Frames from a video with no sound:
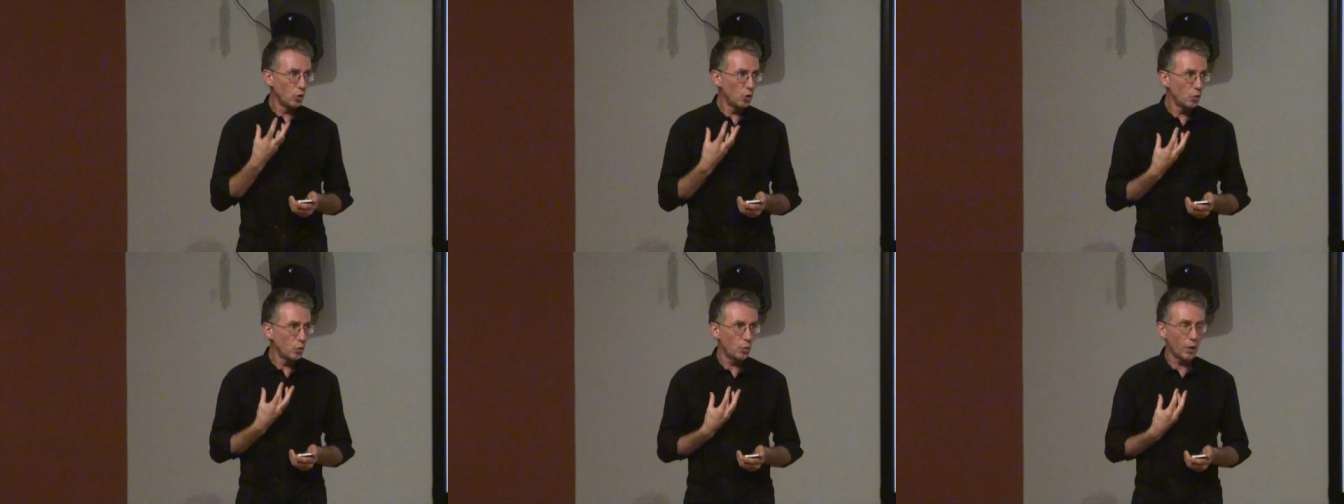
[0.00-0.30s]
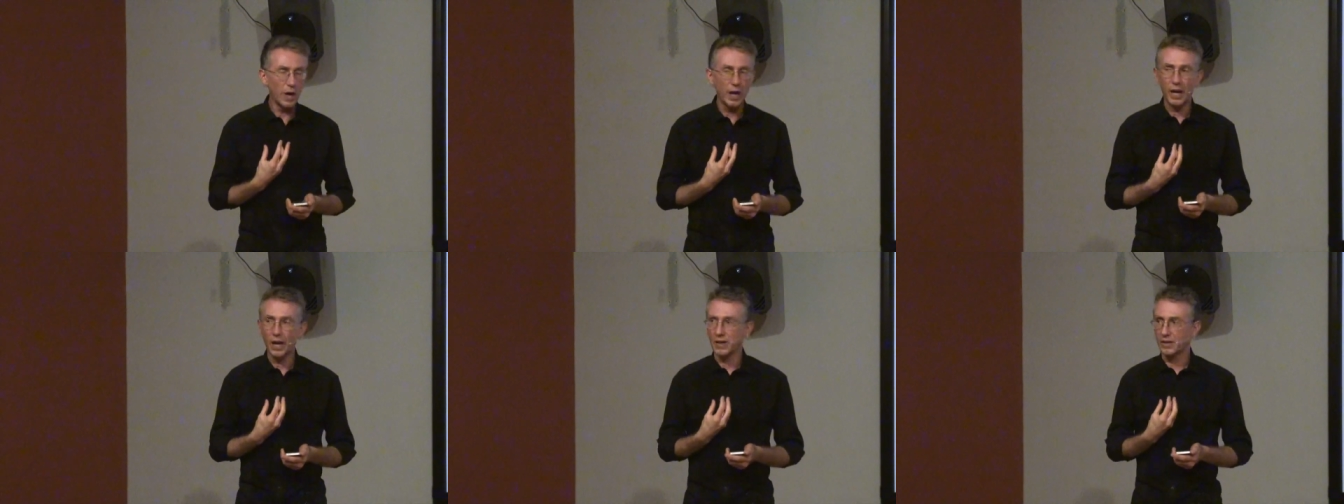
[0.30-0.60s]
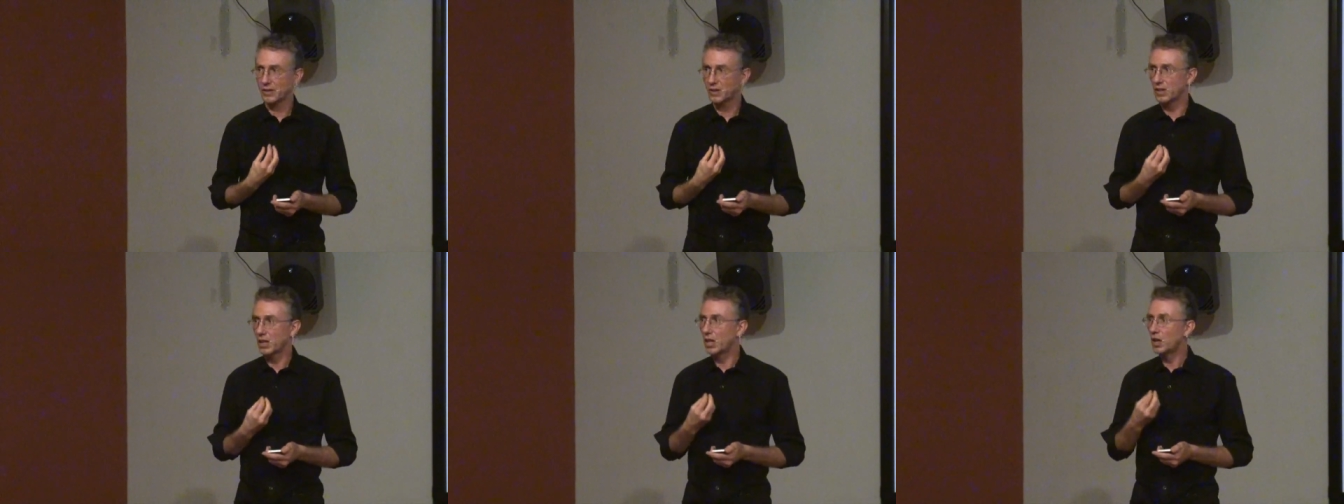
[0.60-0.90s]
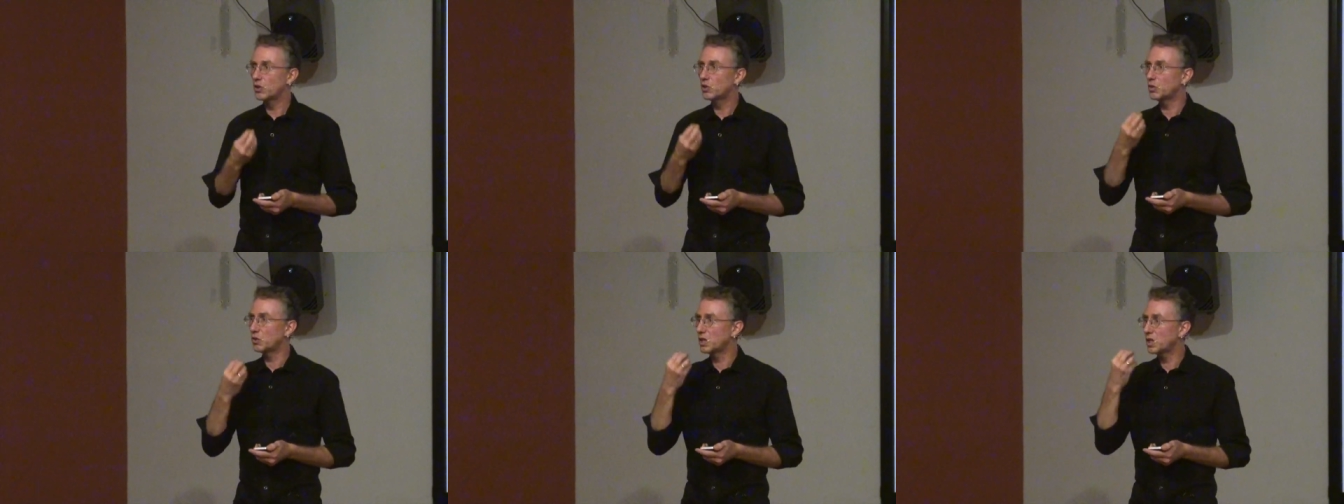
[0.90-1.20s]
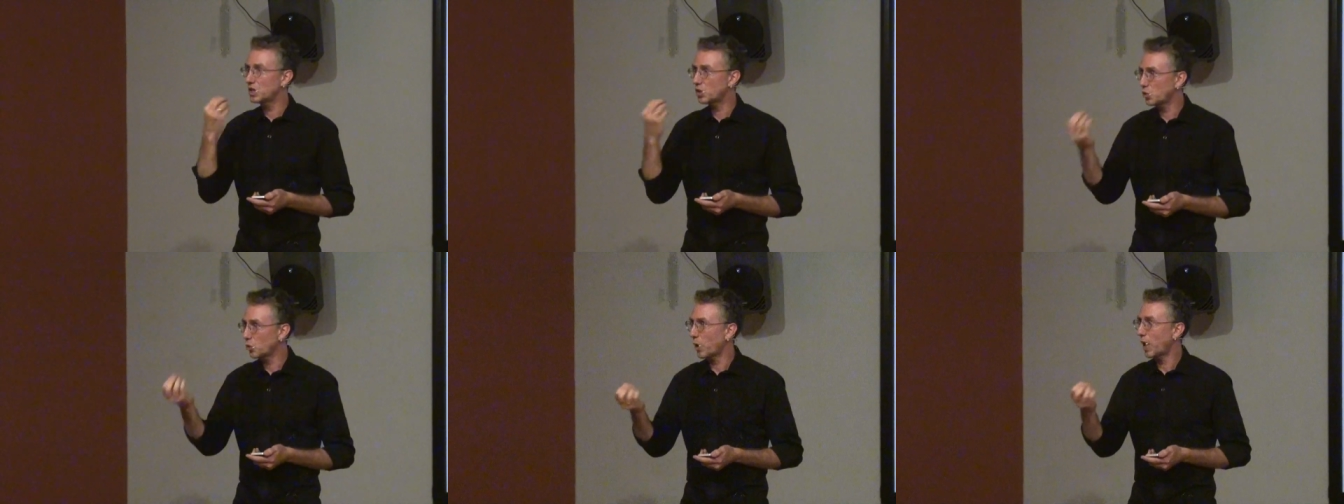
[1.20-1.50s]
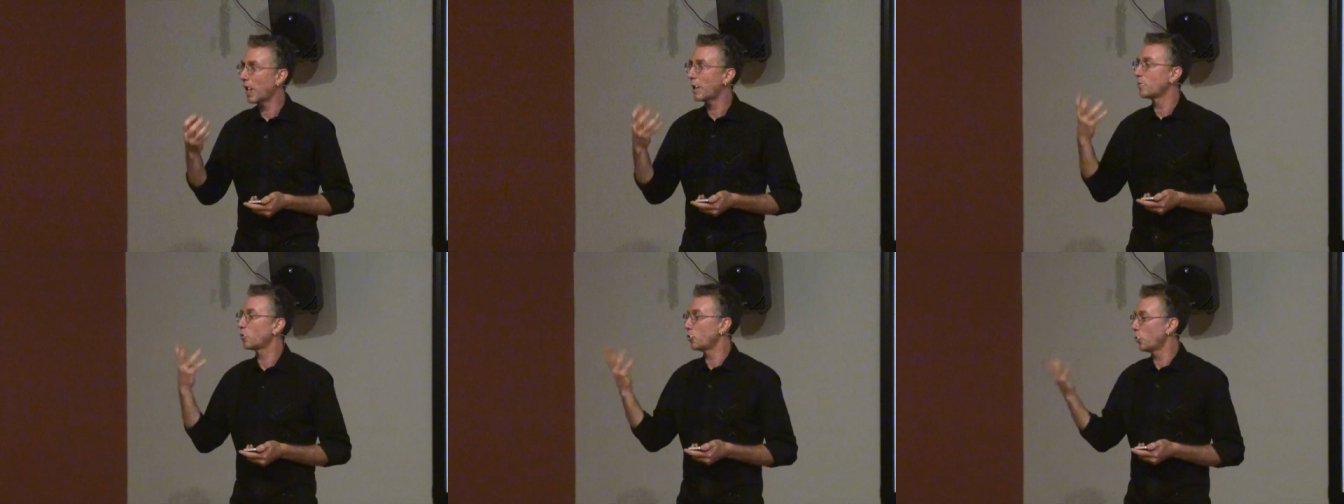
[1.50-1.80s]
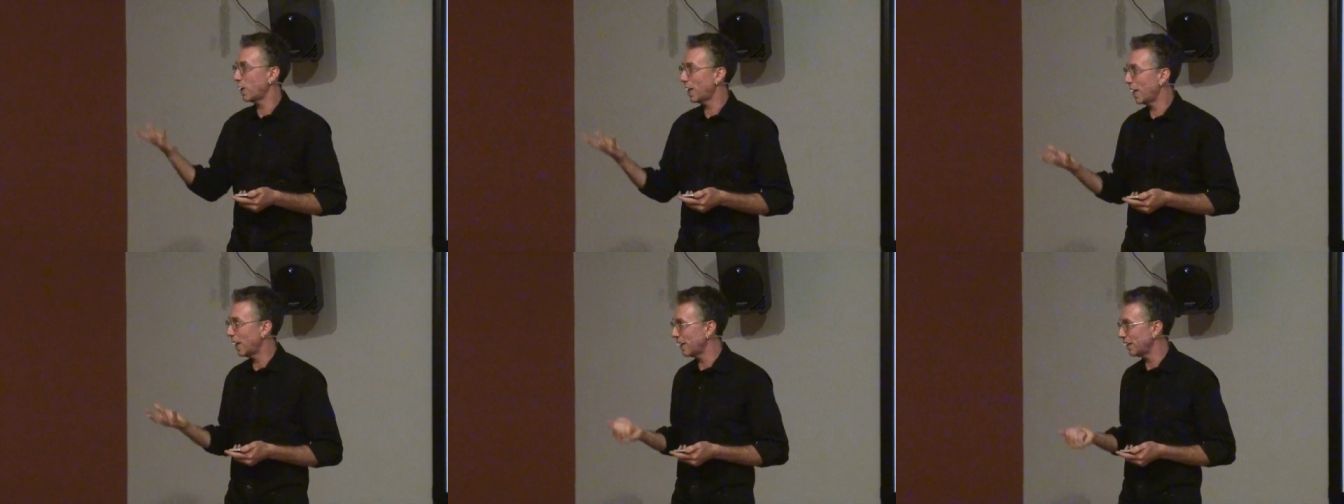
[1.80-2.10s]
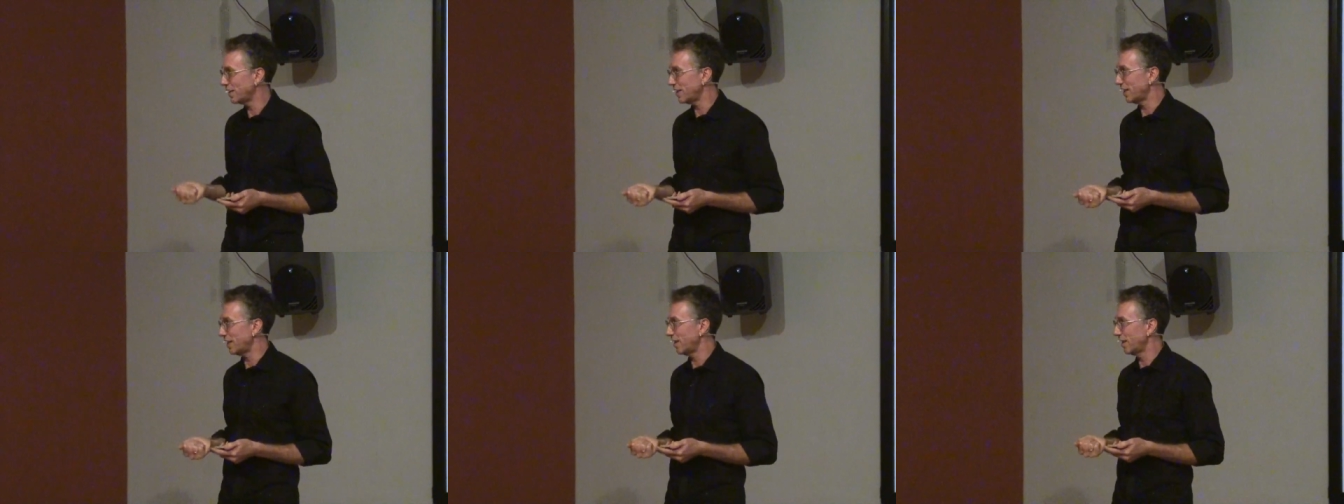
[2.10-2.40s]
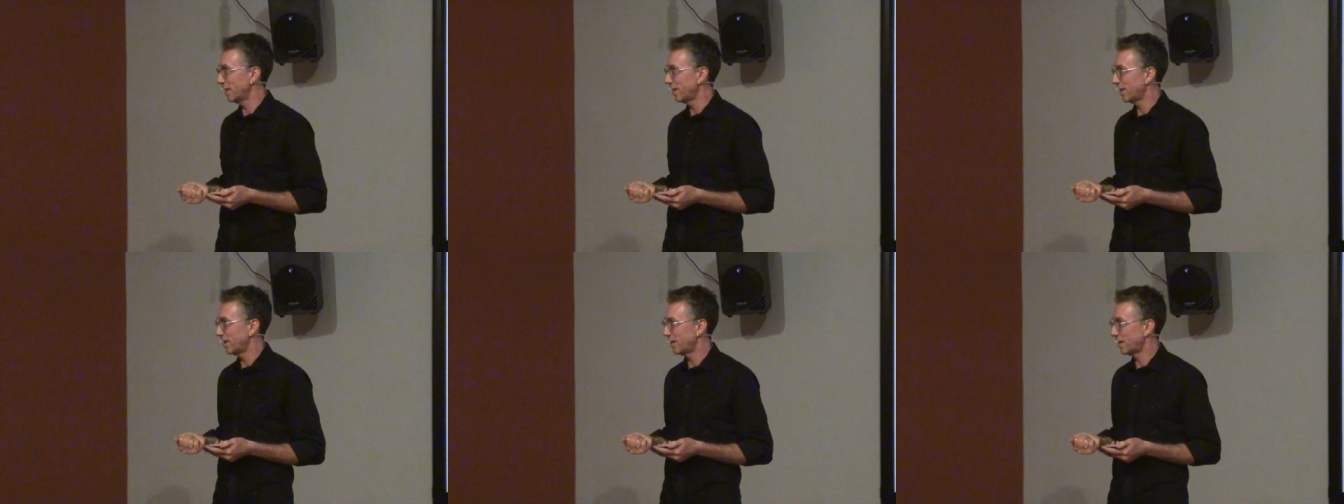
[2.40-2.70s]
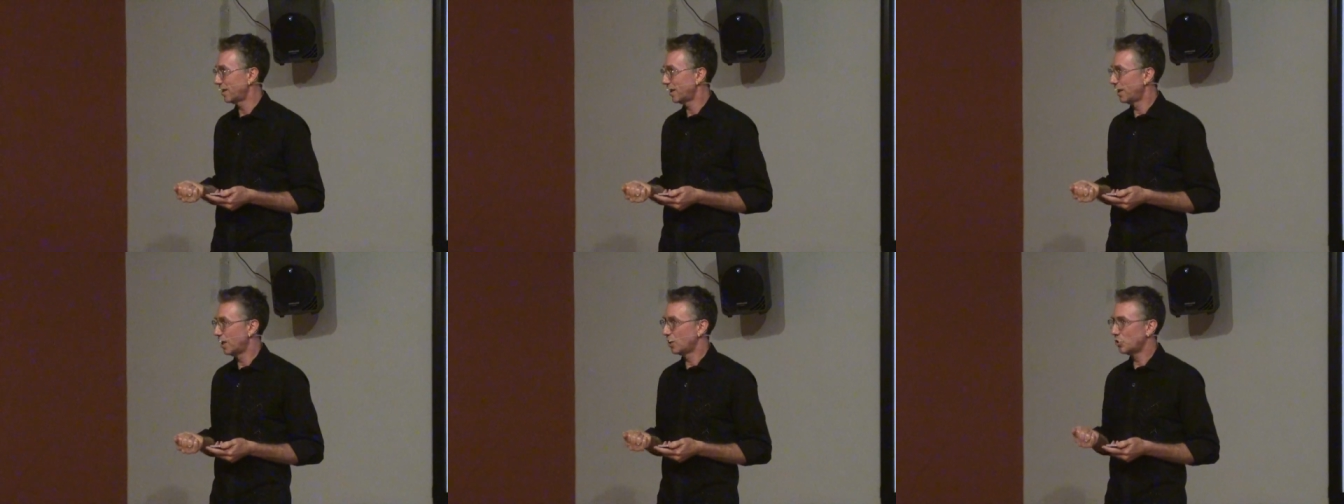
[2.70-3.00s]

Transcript: new ways to describe reality,